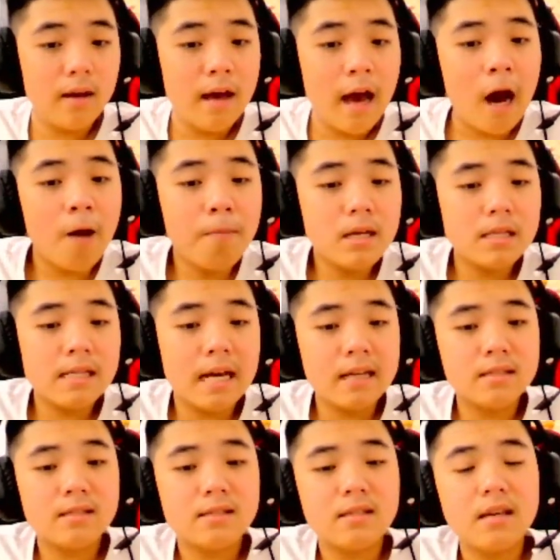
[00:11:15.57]
How much
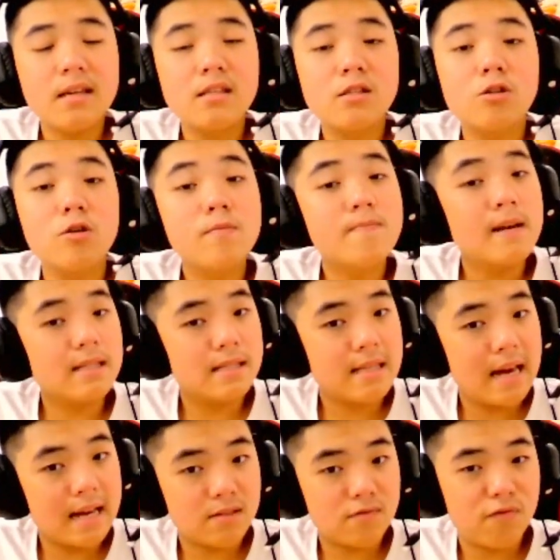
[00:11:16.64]
tax is too much
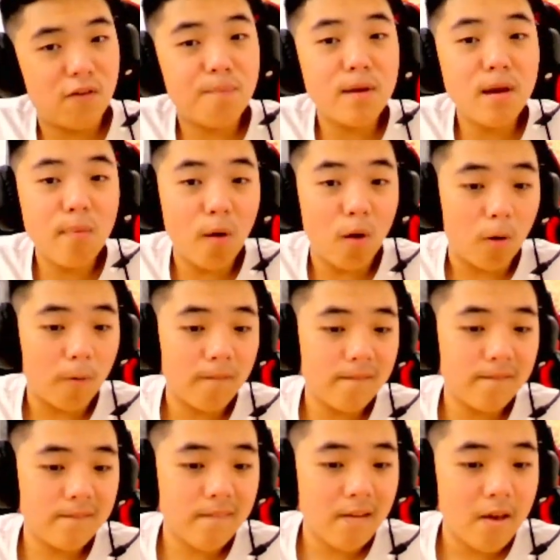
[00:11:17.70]
tax for people?
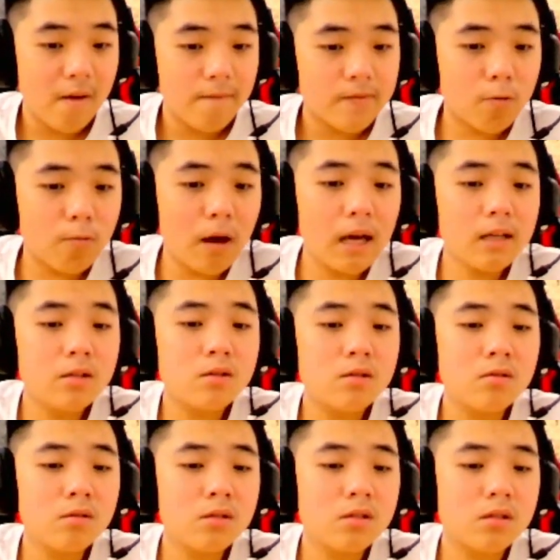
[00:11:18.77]
Why
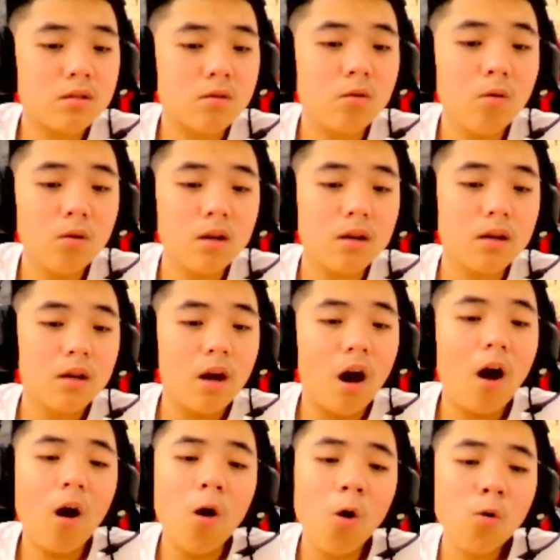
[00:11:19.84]
should school
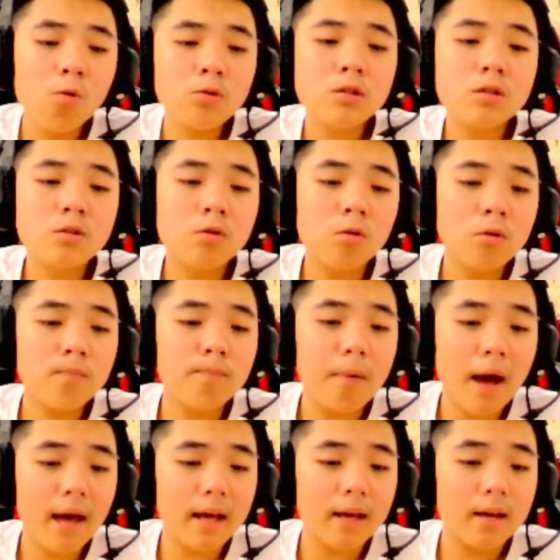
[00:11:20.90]
or who school
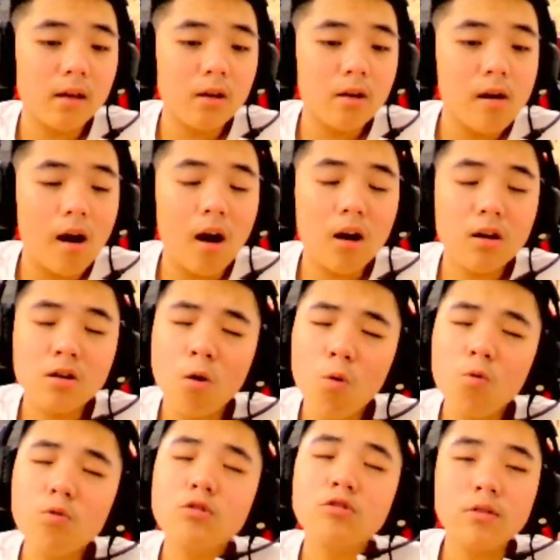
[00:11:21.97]
pay or
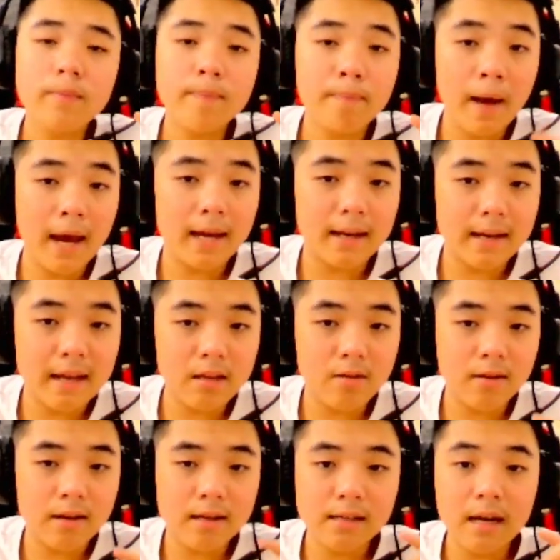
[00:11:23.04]
who should pay that
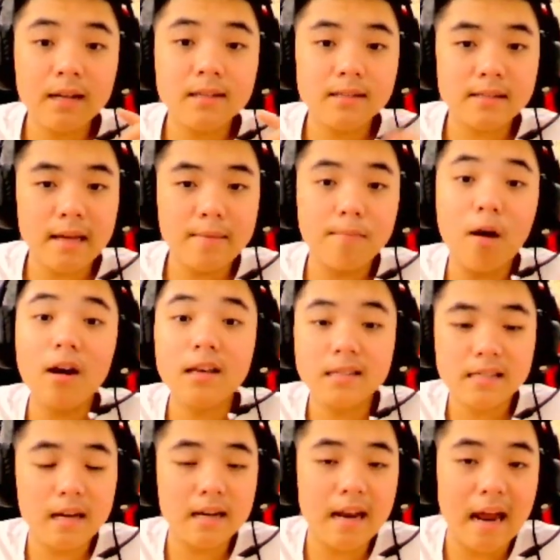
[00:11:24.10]
you can understand more
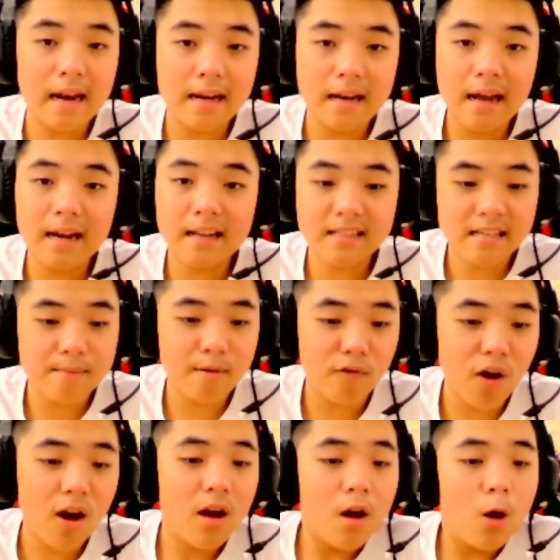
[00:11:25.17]
easier than that I said
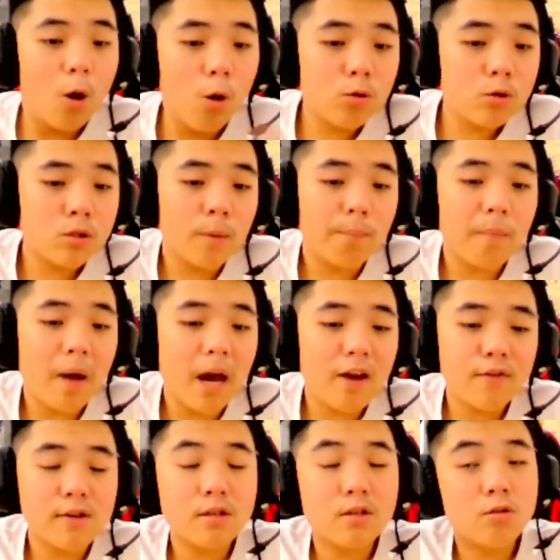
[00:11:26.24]
before. Who should pay
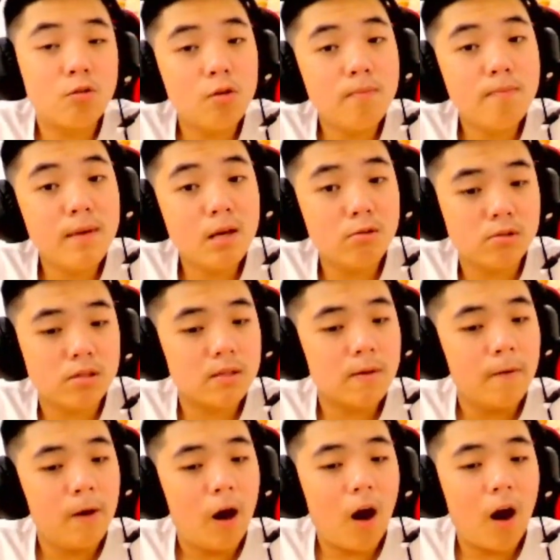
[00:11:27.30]
for school meals?
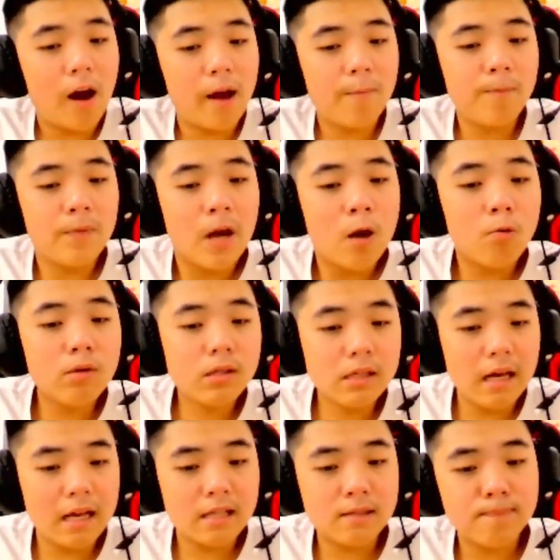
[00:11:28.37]
I'm which
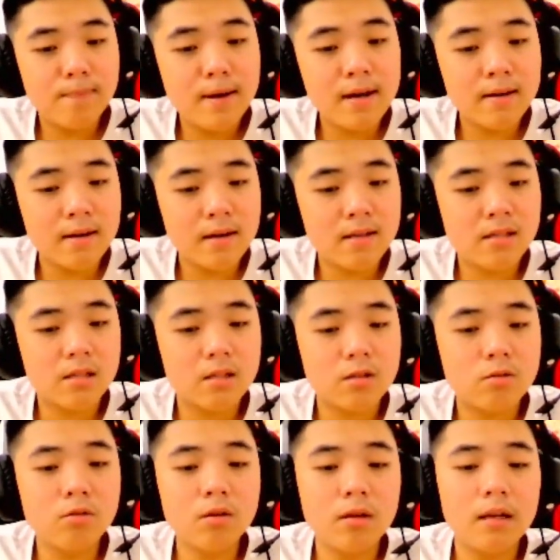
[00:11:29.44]
experience
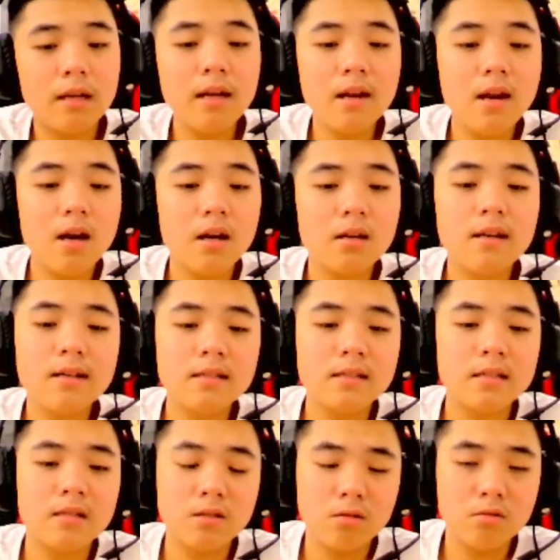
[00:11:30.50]
should leader
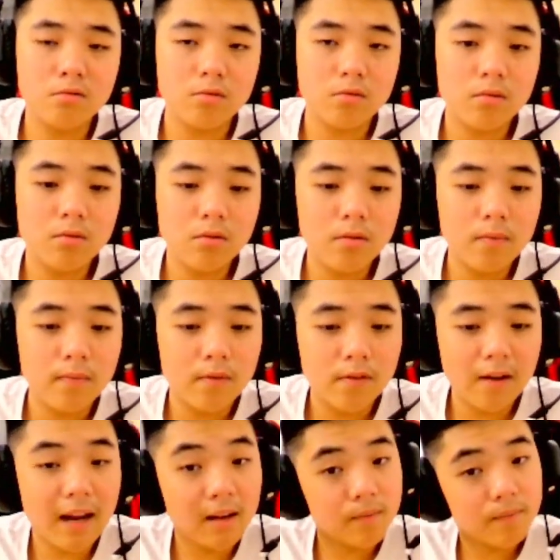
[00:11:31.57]
listen to?
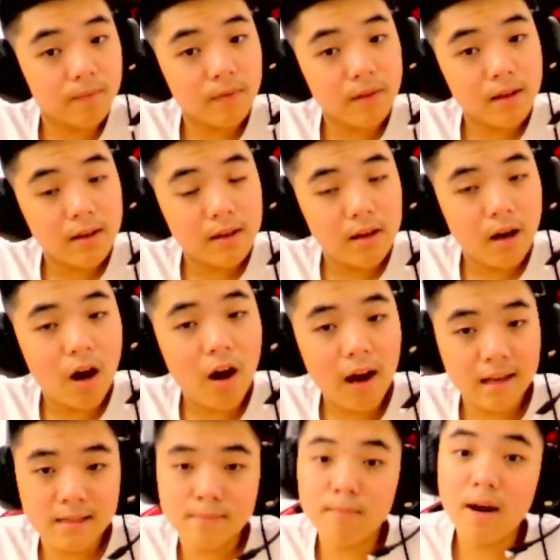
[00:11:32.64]
Right? Or
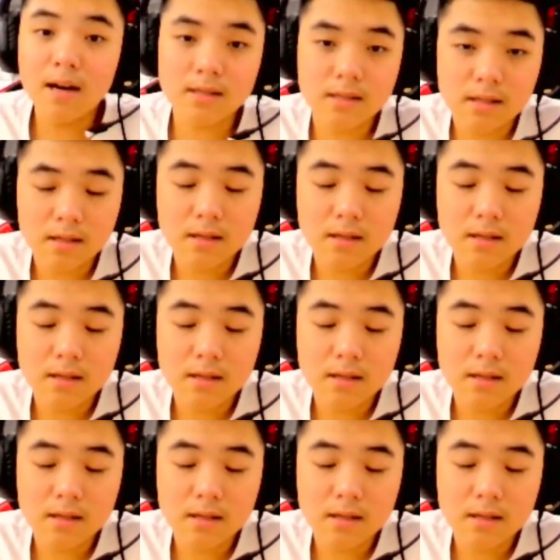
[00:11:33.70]
expert.